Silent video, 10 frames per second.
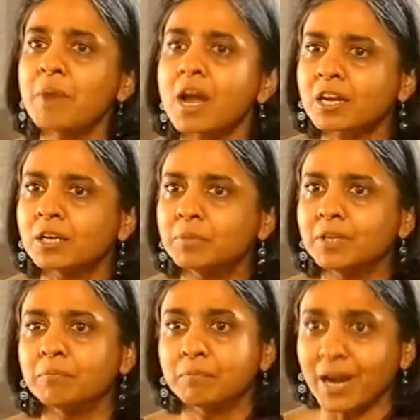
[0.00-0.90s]

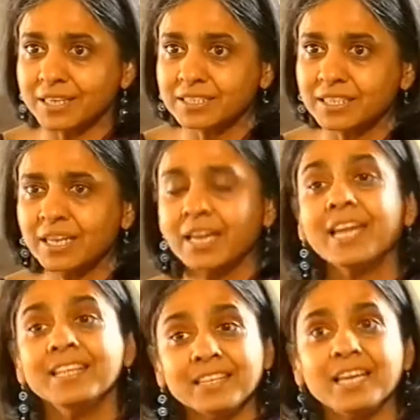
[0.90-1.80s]
Remarkable. But
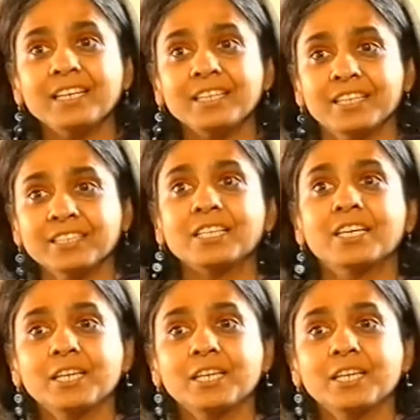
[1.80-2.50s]
in the Indian